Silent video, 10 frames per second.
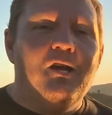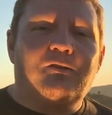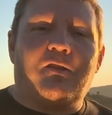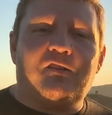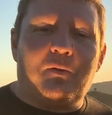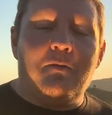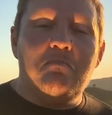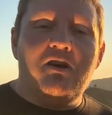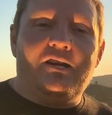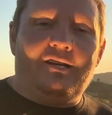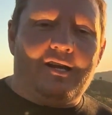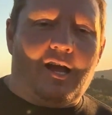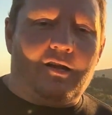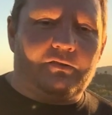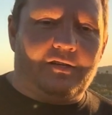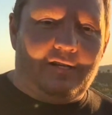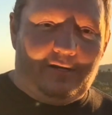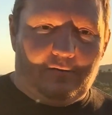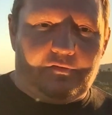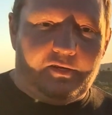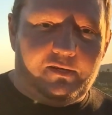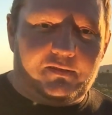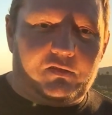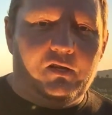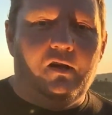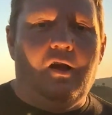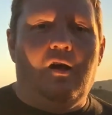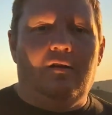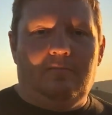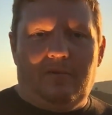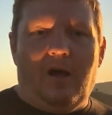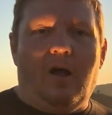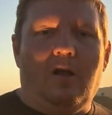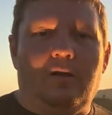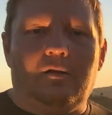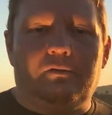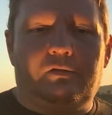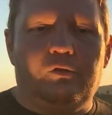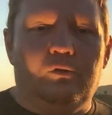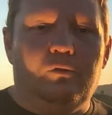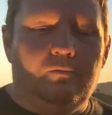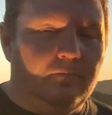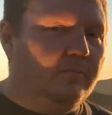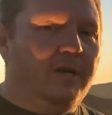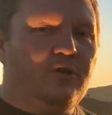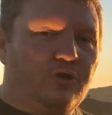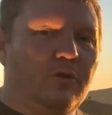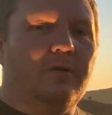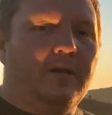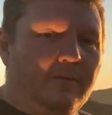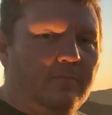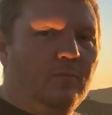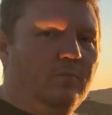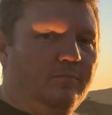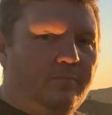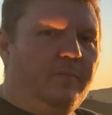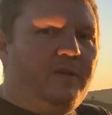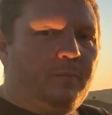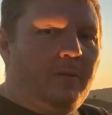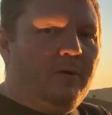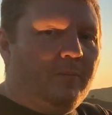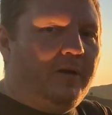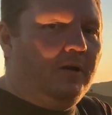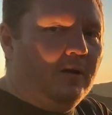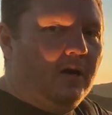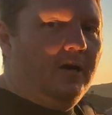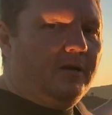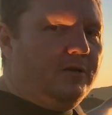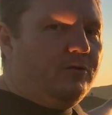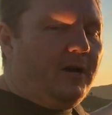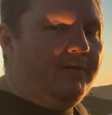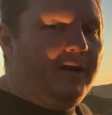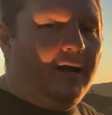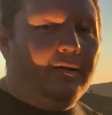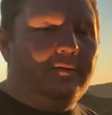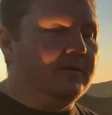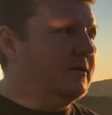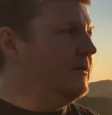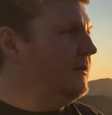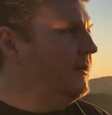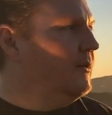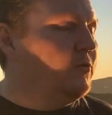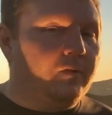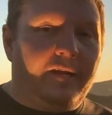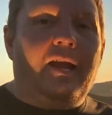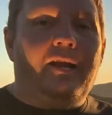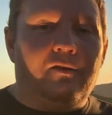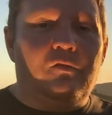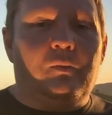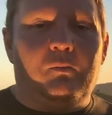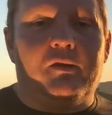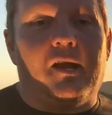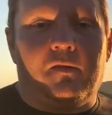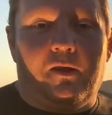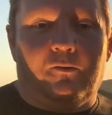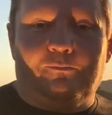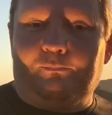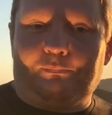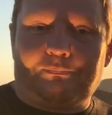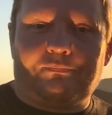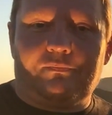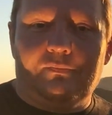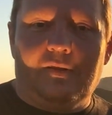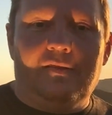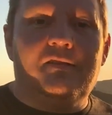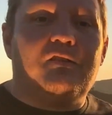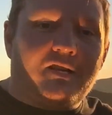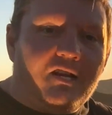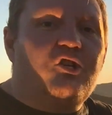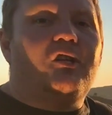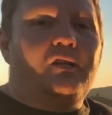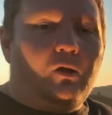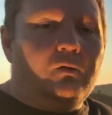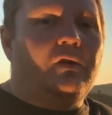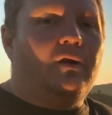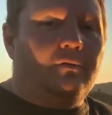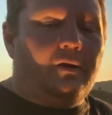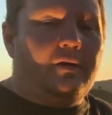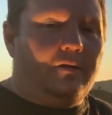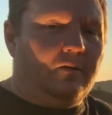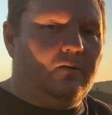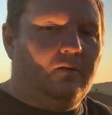So they spent $1 million in legal fees, all to ensure that these people up here could drive down through the gate of the people down there. This is kind of shit that goes on around here.